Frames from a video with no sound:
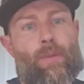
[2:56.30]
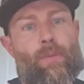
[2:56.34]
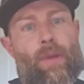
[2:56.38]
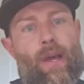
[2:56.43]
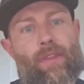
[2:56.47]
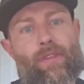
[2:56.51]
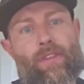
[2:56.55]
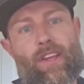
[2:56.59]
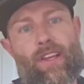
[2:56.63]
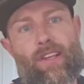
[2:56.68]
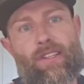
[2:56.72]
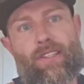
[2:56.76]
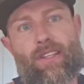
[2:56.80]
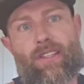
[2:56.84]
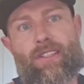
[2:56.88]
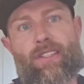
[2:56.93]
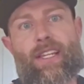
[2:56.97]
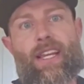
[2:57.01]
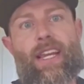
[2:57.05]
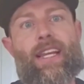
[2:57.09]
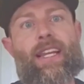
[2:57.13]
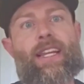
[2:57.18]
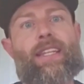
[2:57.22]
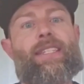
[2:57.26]
about this,
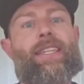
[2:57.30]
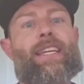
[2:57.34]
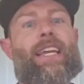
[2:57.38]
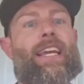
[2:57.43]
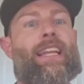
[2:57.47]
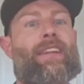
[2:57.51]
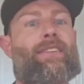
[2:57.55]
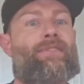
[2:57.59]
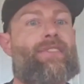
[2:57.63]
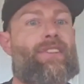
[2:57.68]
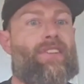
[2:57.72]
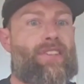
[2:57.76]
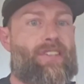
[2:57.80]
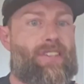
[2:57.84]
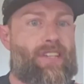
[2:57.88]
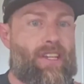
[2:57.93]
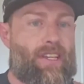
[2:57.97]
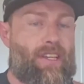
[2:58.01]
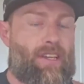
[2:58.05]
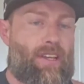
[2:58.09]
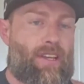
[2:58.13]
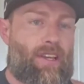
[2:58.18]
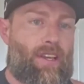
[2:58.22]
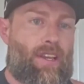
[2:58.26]
it's in its
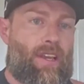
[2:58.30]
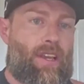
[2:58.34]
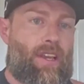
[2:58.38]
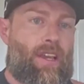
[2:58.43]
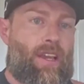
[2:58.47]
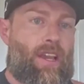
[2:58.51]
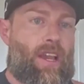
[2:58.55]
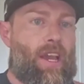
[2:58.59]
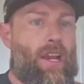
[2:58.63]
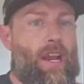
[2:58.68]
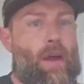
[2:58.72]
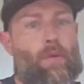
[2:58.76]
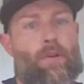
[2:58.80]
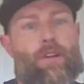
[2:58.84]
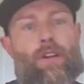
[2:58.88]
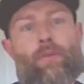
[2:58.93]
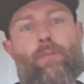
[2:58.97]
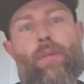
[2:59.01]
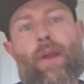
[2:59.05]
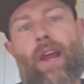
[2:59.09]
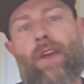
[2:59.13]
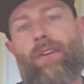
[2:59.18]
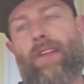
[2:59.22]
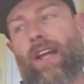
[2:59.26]
infancy. And I would
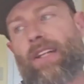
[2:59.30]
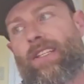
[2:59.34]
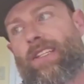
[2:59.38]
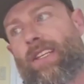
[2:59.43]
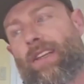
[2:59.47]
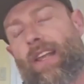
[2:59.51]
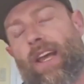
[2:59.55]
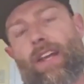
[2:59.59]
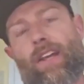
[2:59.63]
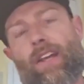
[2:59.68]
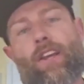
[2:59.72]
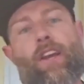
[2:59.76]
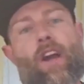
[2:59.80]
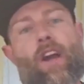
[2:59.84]
compare that to like